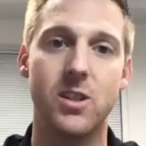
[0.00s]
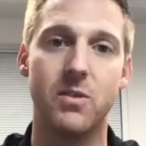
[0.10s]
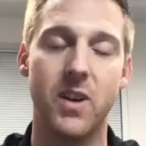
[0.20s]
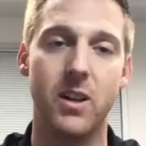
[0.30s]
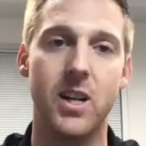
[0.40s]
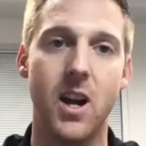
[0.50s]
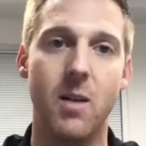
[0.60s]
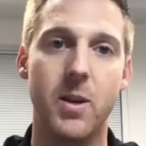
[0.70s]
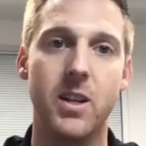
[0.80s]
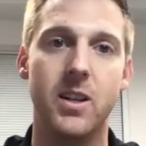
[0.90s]
are fairly
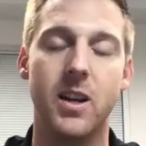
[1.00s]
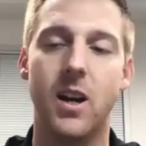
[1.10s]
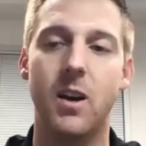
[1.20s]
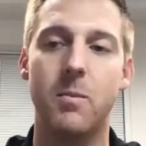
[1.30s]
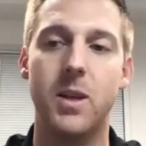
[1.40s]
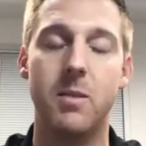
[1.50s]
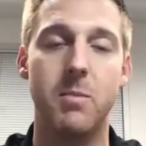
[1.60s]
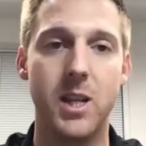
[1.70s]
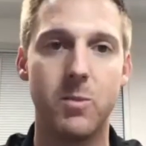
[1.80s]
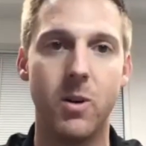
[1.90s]
common um, in
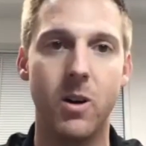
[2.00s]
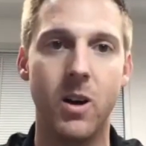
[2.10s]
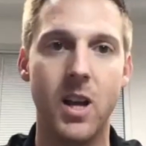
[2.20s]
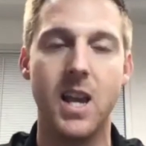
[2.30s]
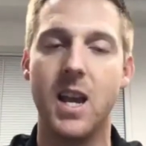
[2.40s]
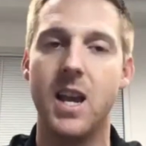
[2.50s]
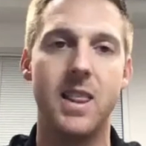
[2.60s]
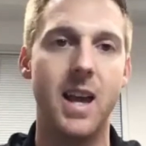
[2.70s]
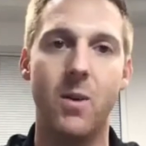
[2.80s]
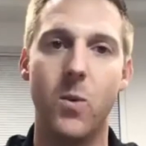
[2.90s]
baseball,
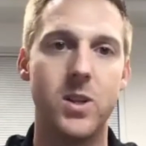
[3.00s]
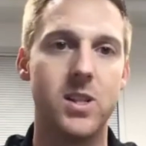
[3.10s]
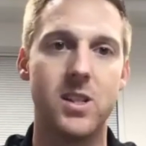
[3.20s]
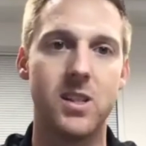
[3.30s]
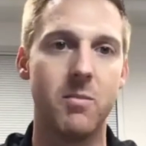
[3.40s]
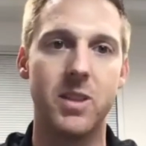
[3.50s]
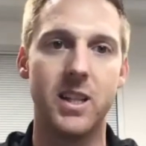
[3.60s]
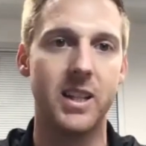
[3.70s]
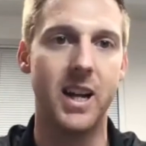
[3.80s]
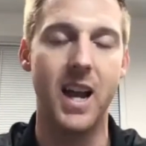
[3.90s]
and that wasn't
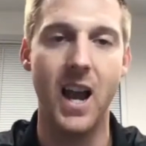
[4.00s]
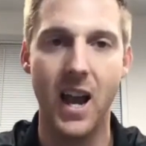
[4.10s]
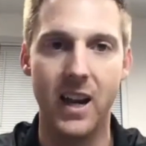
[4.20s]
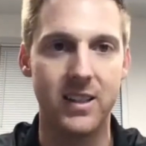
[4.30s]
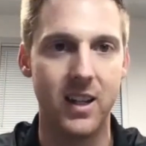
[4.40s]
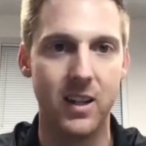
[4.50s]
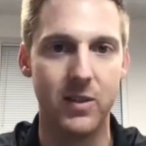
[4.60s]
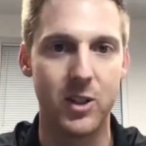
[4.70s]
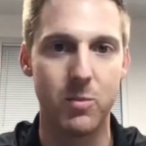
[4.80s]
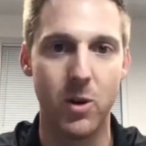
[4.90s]
something that I had a ton of
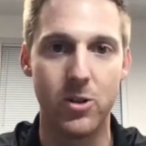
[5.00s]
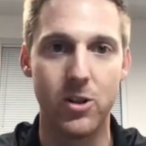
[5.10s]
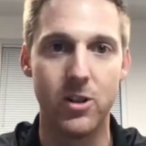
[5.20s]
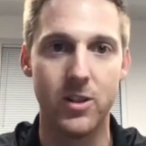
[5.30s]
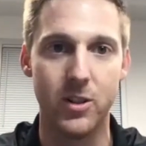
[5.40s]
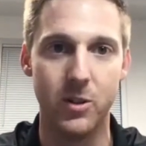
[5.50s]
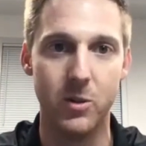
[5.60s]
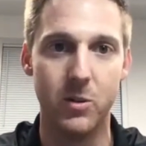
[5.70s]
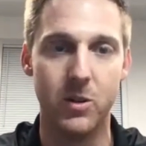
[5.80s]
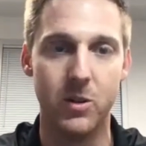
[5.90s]
exposure
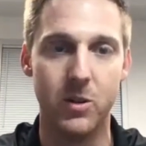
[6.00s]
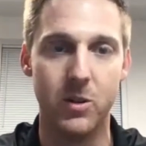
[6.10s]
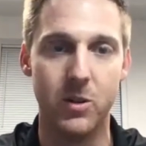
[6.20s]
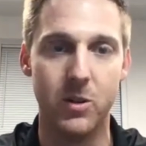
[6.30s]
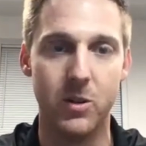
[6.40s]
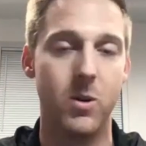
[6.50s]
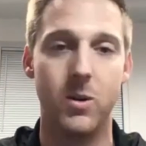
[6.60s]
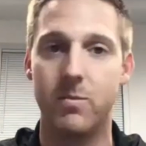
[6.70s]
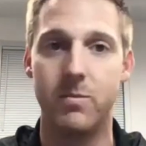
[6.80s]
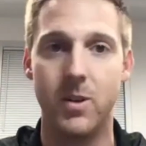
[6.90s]
to
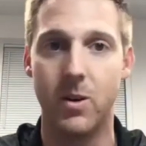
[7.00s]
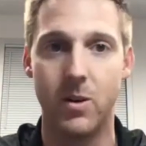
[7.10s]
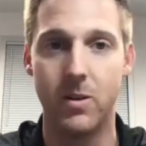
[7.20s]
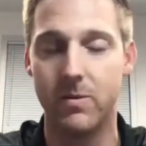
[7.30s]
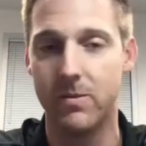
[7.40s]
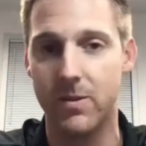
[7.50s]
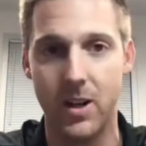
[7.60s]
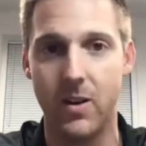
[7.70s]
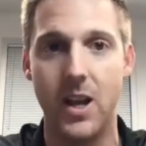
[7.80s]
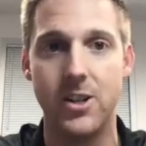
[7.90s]
um, or, or
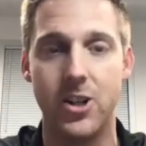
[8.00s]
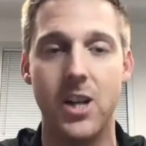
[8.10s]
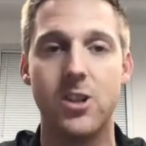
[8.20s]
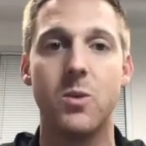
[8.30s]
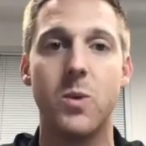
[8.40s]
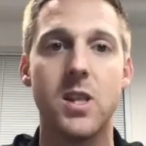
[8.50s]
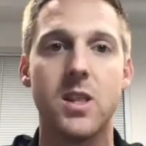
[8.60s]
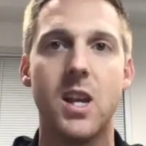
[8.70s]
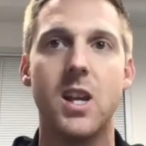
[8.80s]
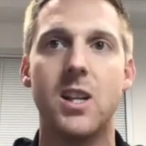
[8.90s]
you know education with.
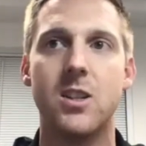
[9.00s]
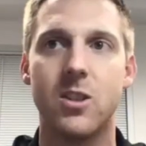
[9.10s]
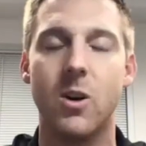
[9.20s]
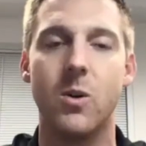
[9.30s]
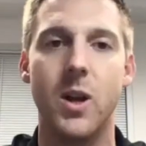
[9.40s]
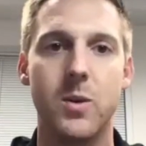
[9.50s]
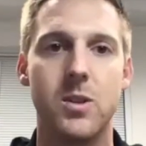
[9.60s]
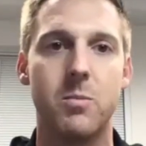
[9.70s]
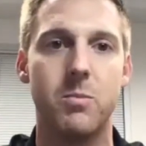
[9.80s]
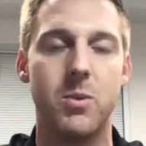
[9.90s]
So there was
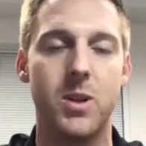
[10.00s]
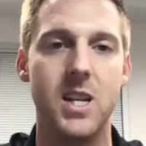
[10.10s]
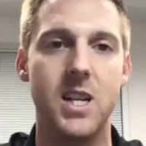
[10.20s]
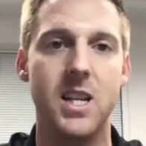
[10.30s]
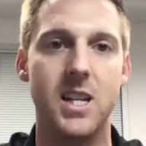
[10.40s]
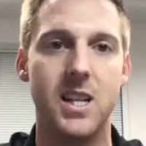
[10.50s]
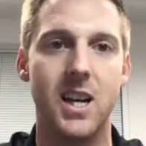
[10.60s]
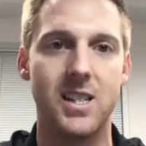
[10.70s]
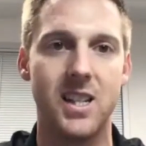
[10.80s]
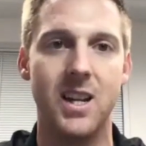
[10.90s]
a pretty uh,
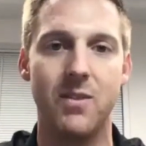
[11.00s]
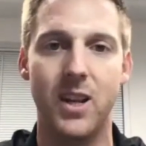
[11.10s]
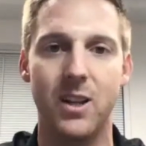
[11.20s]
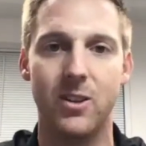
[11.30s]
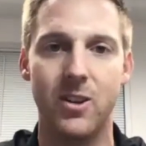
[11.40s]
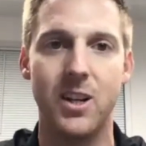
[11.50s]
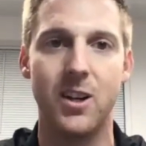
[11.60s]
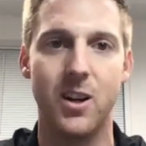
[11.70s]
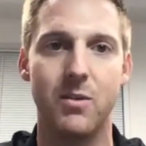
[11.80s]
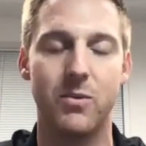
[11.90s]
significant learning
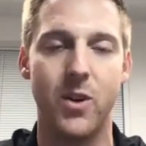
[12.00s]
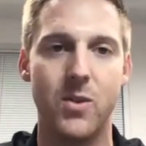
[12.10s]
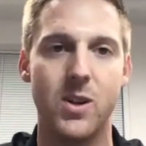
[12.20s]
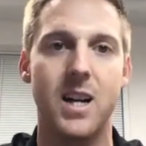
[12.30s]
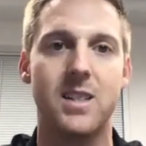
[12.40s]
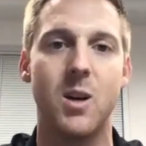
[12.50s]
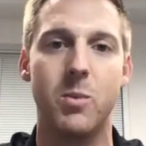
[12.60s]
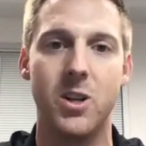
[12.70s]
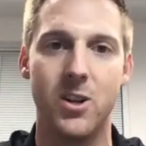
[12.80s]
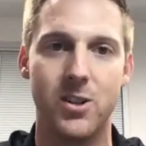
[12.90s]
curve over the last
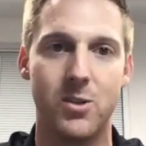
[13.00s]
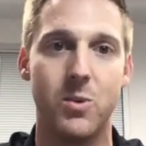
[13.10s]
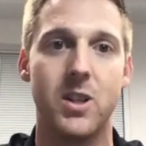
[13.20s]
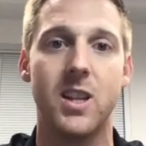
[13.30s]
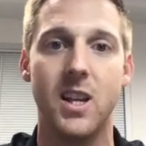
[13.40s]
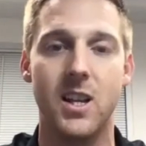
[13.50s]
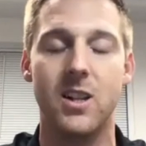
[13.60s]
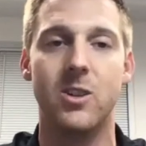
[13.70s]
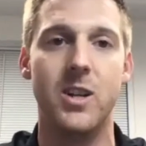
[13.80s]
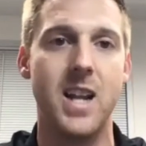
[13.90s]
couple years with
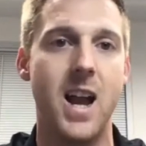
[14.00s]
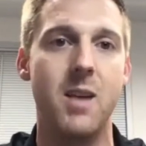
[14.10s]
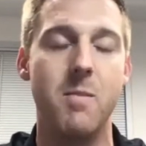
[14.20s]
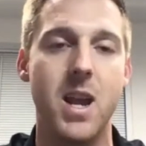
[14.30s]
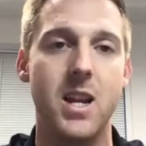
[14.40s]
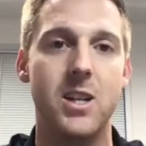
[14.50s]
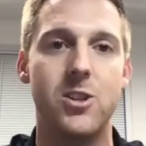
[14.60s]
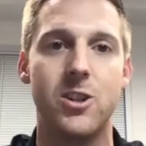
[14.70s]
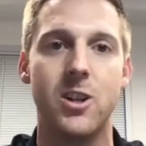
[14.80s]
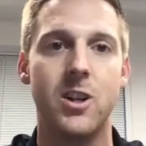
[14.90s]
learning how to
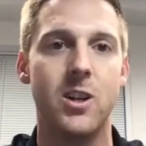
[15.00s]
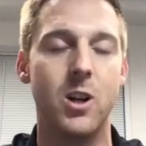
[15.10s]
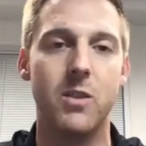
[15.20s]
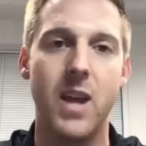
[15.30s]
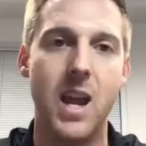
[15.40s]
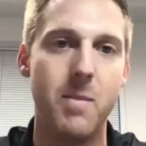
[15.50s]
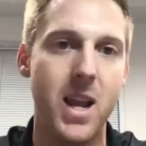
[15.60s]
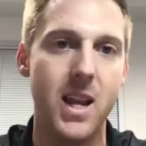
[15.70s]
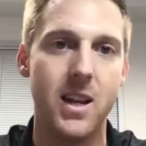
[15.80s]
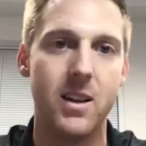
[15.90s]
manage hook of
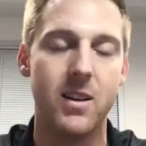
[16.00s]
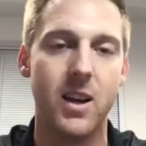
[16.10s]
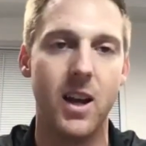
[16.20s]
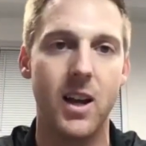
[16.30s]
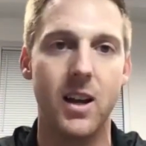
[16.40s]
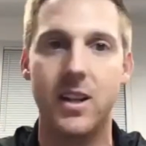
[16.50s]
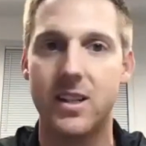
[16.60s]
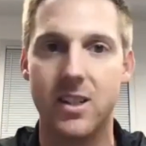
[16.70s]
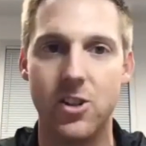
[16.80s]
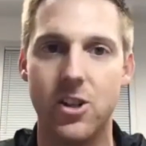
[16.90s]
hamate uh,
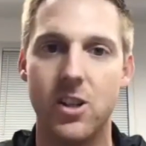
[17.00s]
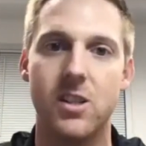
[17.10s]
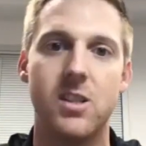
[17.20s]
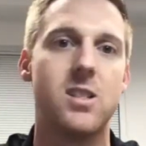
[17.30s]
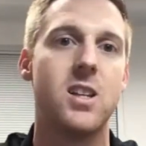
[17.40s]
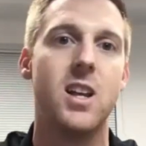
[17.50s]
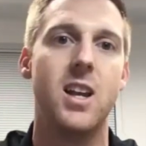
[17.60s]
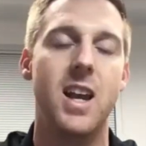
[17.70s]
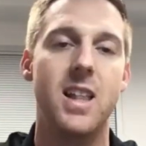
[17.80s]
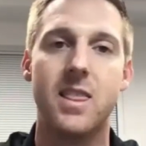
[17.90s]
excisions
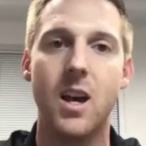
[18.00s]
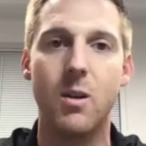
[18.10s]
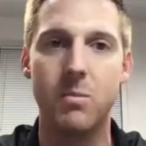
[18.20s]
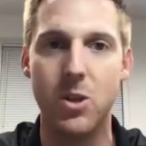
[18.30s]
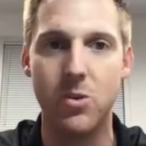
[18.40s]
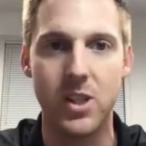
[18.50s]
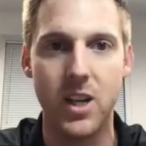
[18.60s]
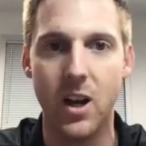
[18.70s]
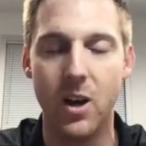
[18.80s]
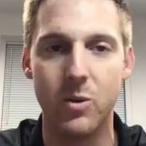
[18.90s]
and thumb
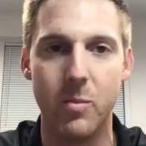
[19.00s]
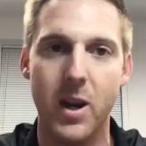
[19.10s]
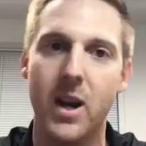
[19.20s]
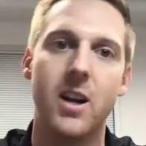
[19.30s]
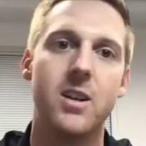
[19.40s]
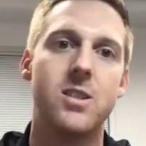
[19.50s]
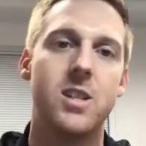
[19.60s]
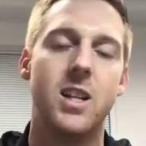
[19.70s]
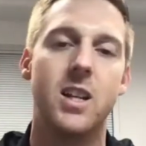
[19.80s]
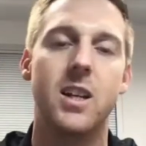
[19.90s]
UCL repairs
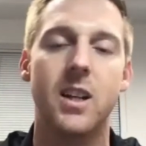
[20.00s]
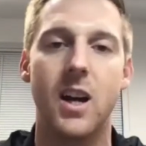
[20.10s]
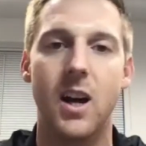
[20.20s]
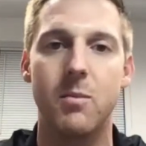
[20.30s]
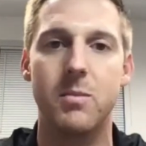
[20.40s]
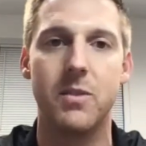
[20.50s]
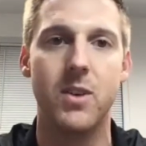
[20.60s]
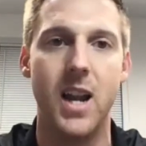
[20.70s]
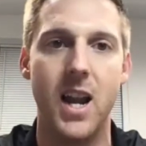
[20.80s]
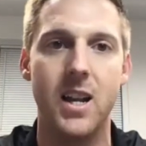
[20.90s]
and um,
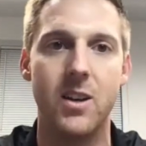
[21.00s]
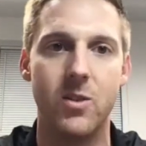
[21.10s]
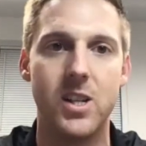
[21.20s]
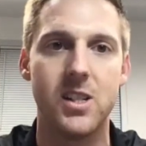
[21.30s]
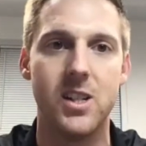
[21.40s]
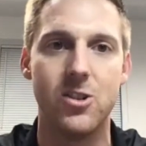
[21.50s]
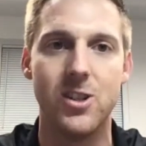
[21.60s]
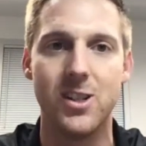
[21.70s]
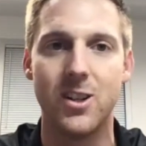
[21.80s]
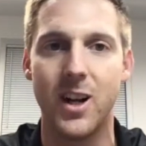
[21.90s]
different hand and wrist
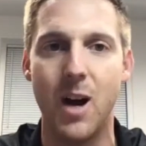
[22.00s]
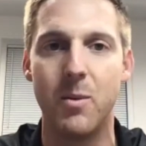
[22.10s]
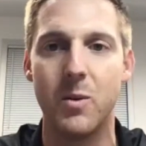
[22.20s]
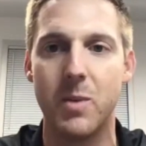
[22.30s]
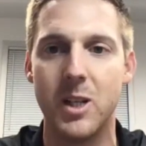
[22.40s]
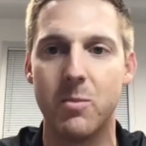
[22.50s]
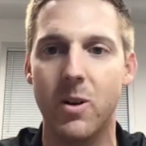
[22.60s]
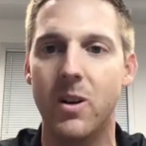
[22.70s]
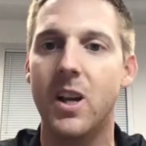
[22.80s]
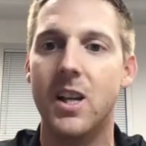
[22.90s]
injuries that are common with
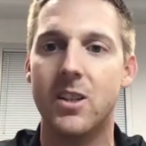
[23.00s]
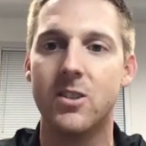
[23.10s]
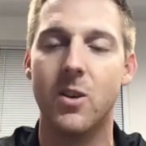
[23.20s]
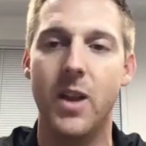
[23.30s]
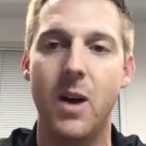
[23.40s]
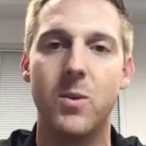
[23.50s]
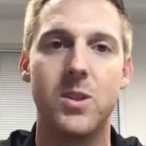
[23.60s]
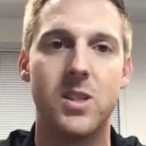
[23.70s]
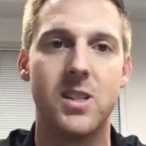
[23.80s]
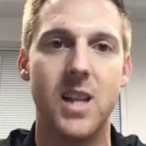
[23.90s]
baseball. So that mm-hmm.
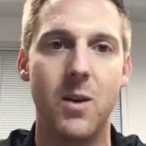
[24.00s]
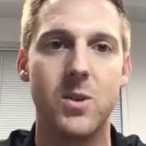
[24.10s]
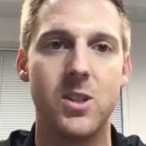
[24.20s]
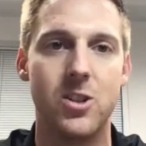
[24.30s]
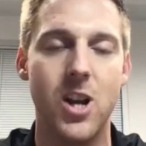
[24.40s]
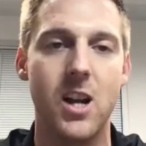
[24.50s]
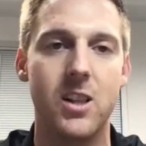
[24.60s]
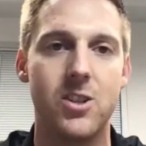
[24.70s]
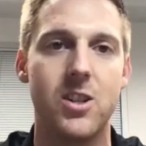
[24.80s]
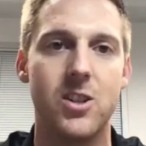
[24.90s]
was that was a
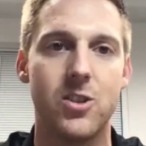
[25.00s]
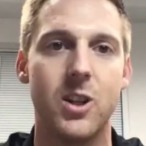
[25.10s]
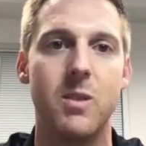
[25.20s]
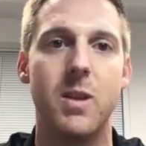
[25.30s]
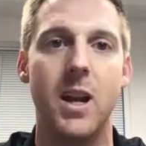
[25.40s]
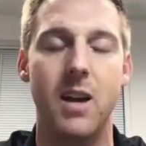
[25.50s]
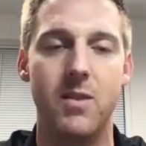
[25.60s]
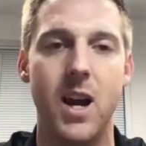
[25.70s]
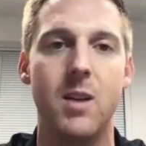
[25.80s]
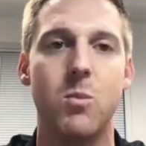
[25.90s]
challenge initially that I've
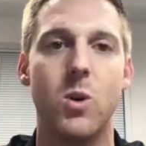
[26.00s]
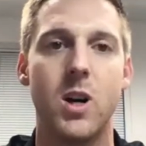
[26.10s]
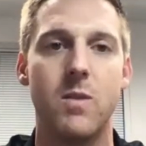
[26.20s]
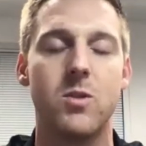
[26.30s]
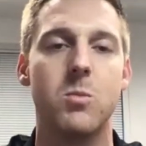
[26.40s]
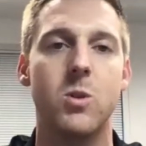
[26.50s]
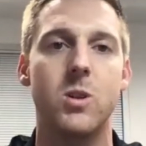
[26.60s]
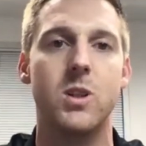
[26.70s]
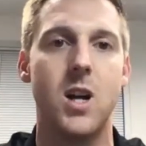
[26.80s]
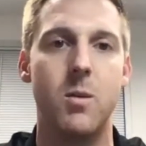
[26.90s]
gotten more comfortable
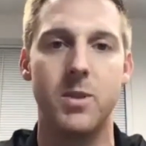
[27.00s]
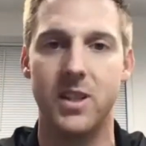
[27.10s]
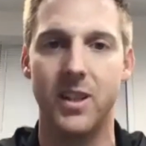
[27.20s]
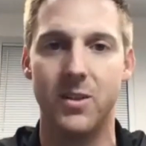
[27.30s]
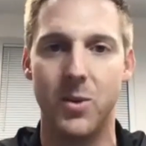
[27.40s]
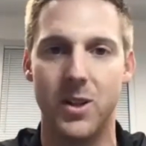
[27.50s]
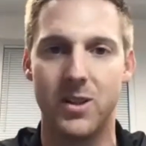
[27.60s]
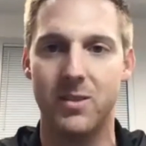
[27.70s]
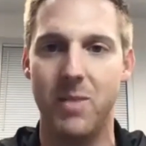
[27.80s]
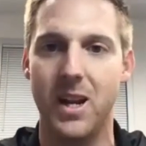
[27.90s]
and competent with
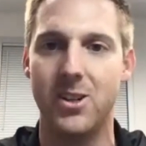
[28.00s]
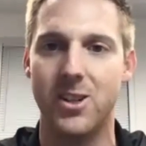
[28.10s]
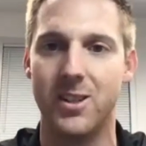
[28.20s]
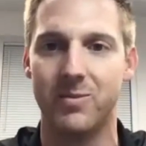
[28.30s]
managing.